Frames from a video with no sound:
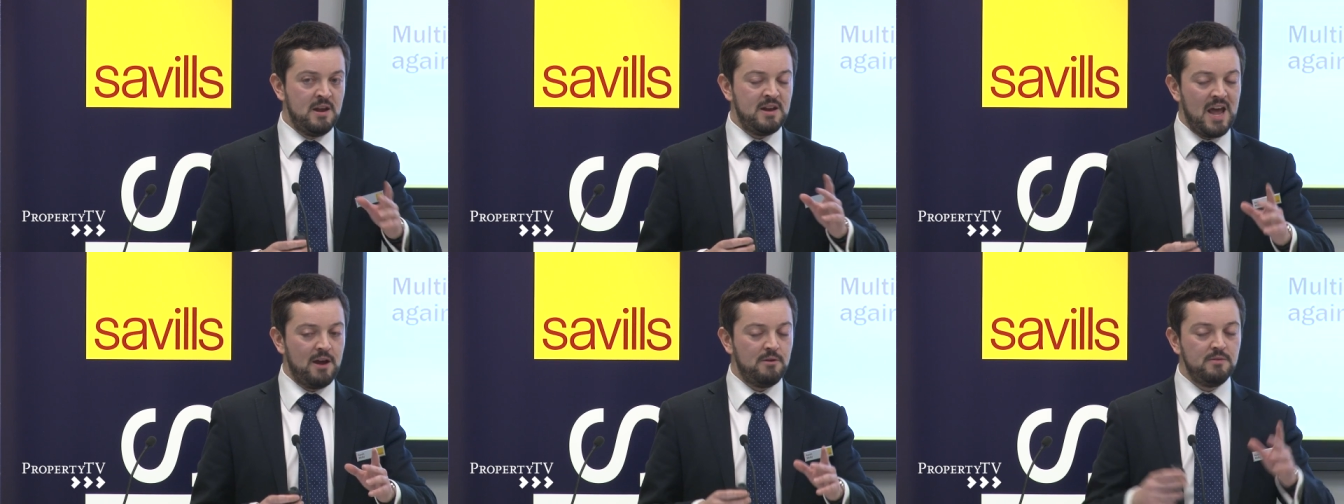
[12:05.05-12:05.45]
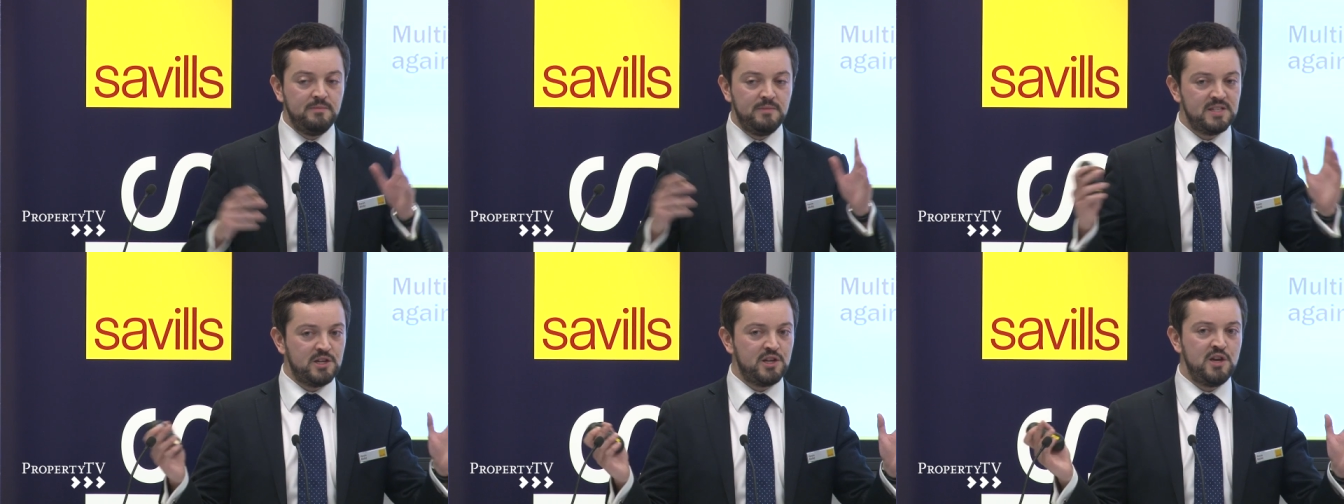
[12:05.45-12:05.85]
Now,
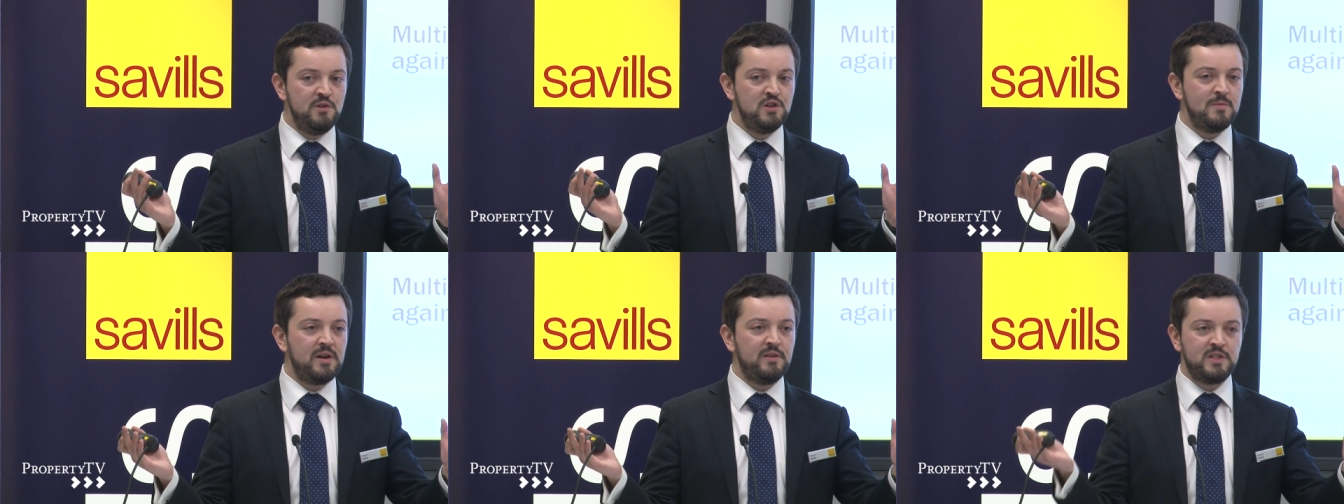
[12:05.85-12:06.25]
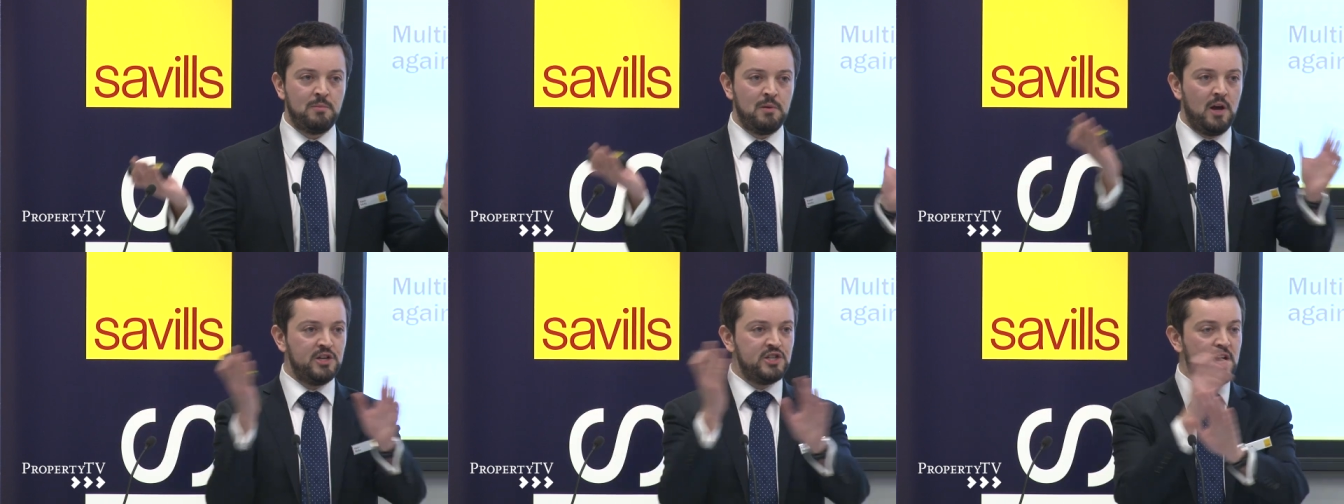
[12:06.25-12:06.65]
there's a huge amount of
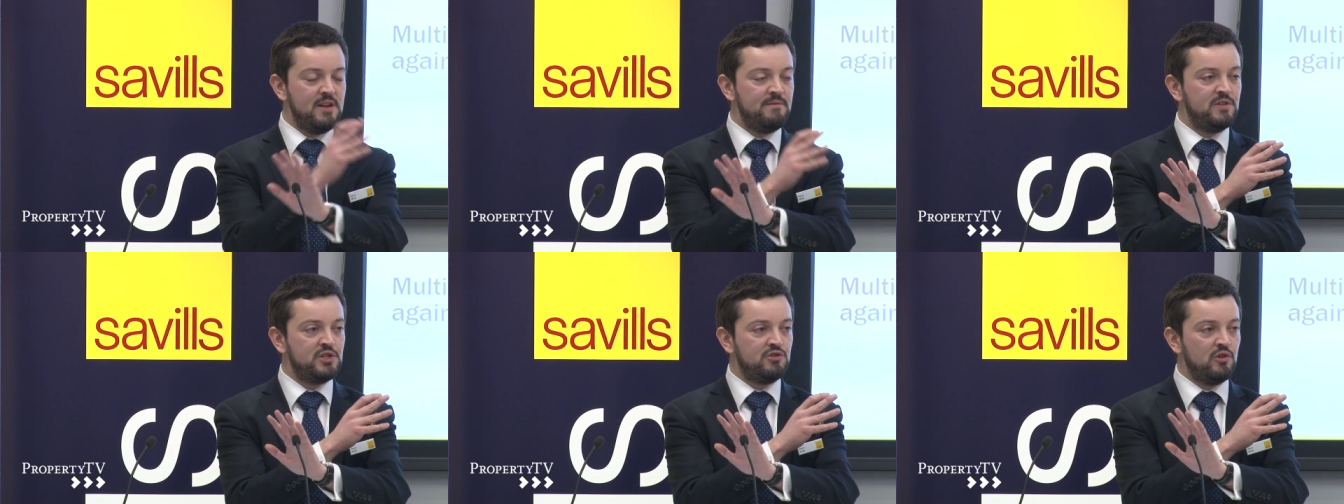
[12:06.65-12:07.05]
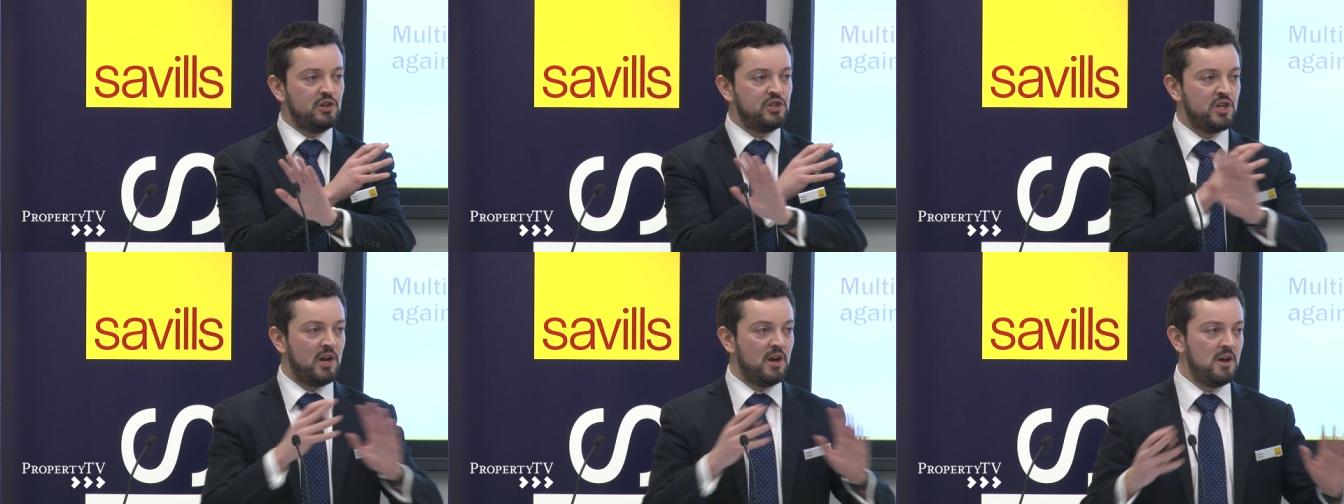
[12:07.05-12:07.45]
supply chain
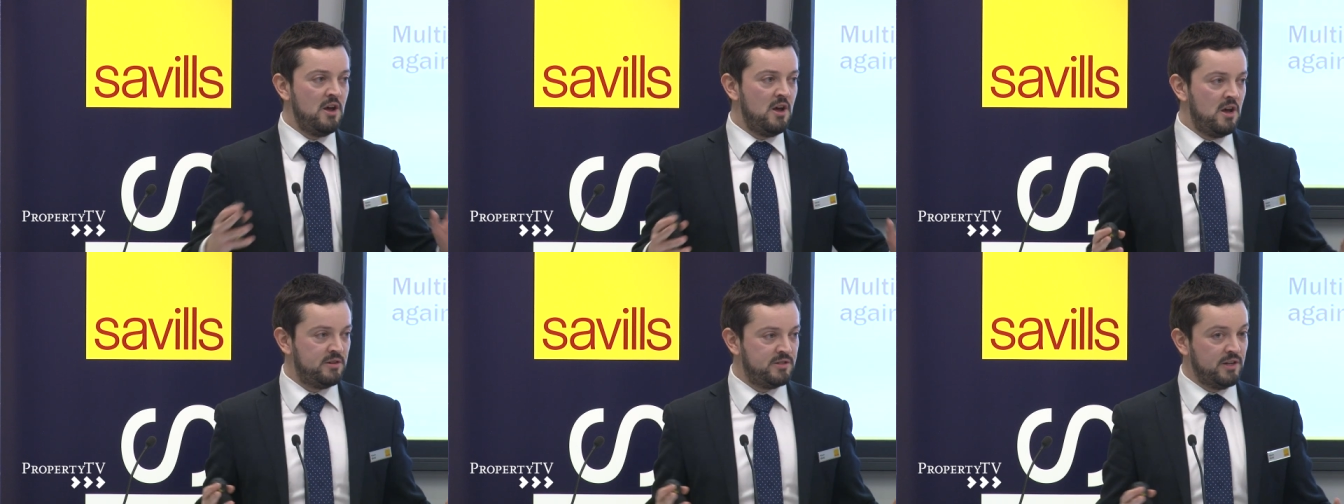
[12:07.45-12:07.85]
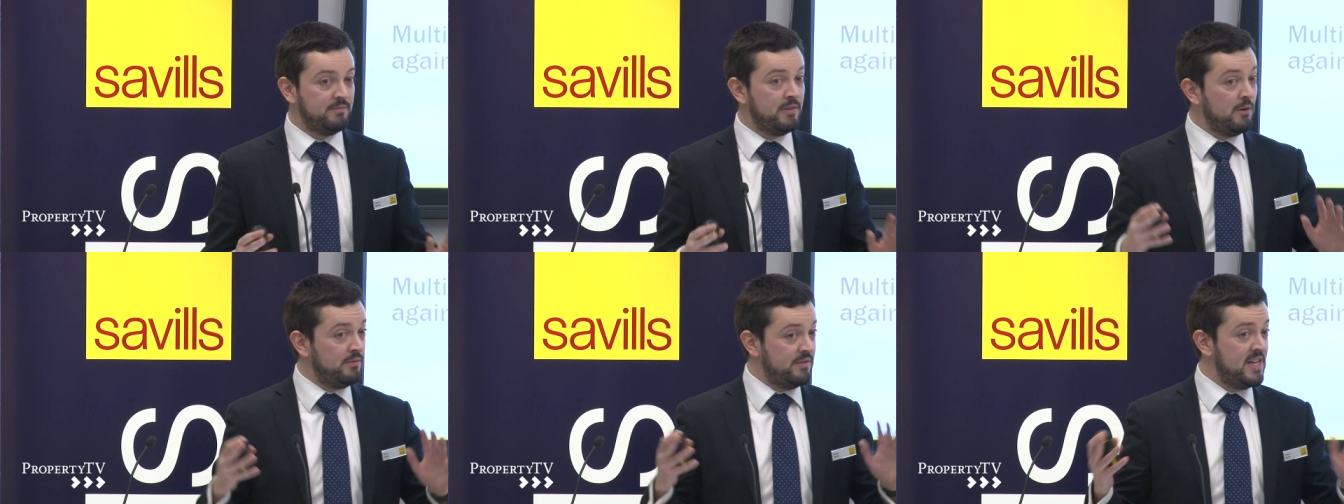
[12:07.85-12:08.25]
infrastructure
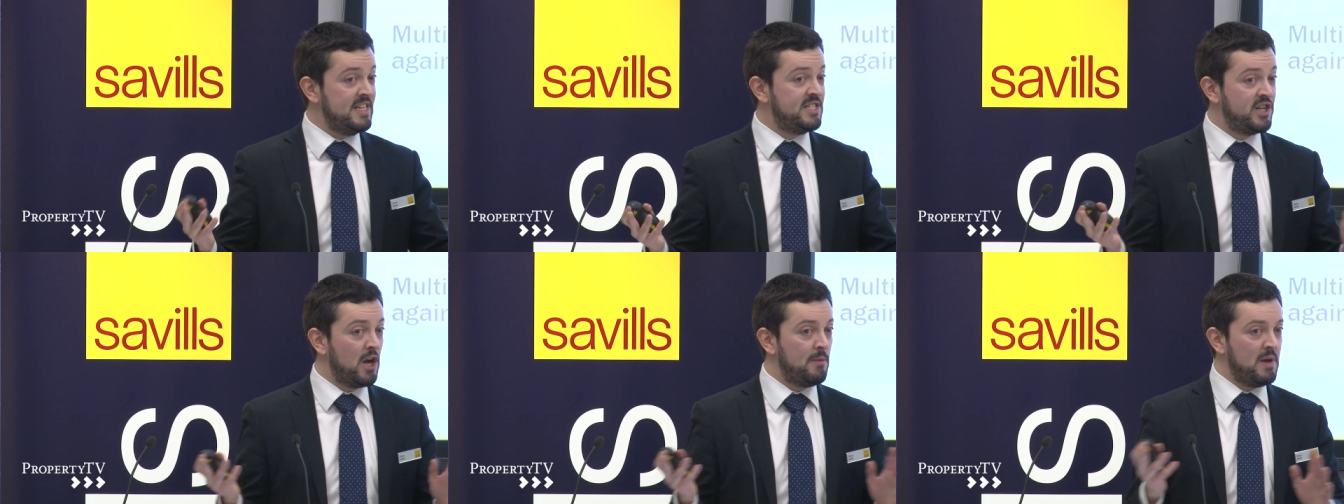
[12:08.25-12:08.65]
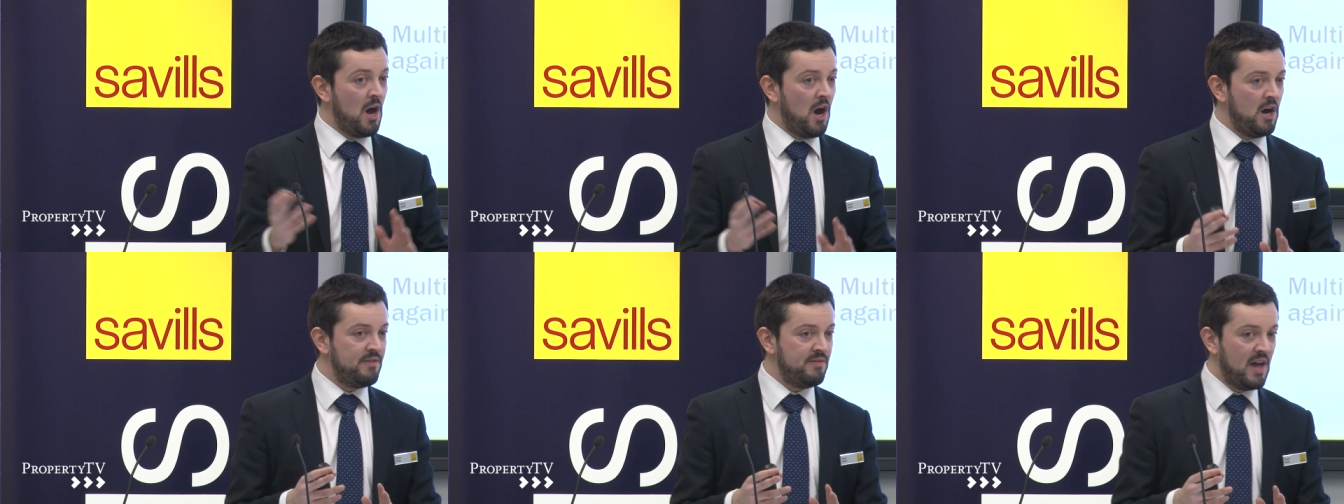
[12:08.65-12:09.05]
that needs to go
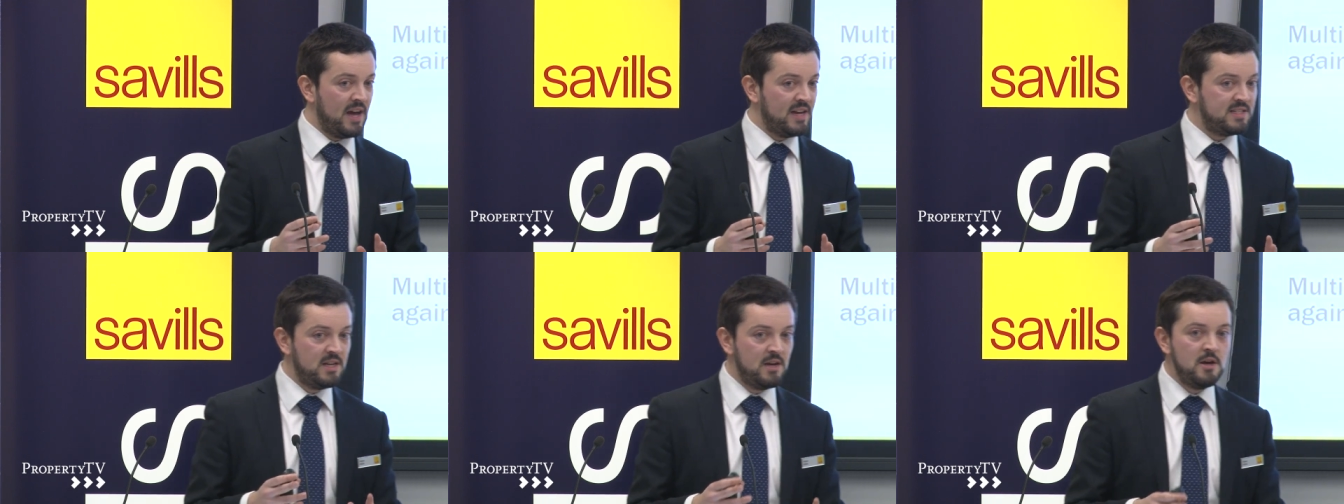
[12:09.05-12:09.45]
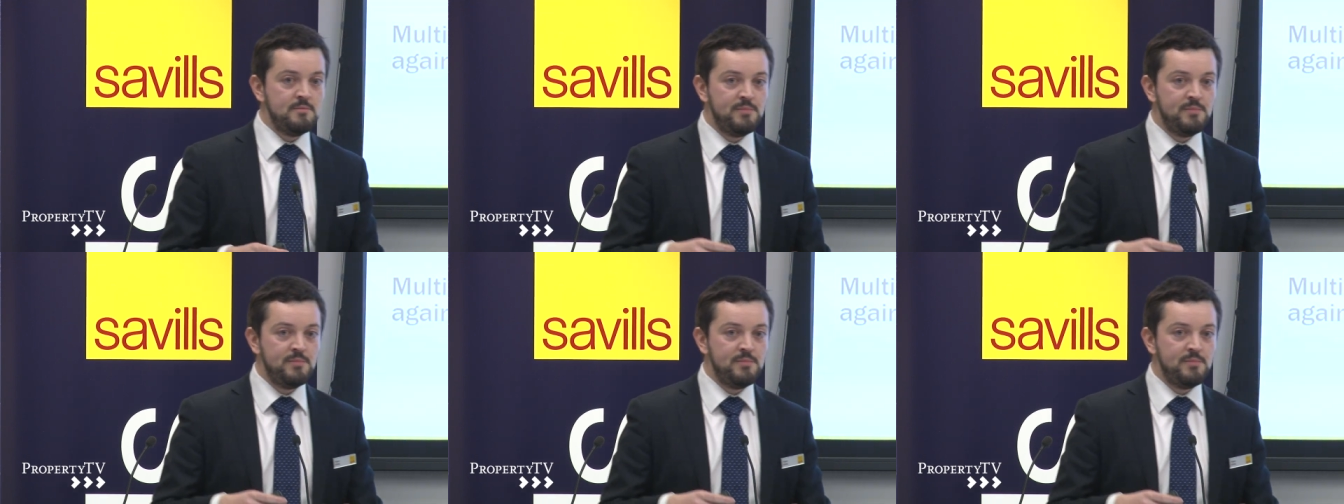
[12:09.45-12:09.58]
behind that,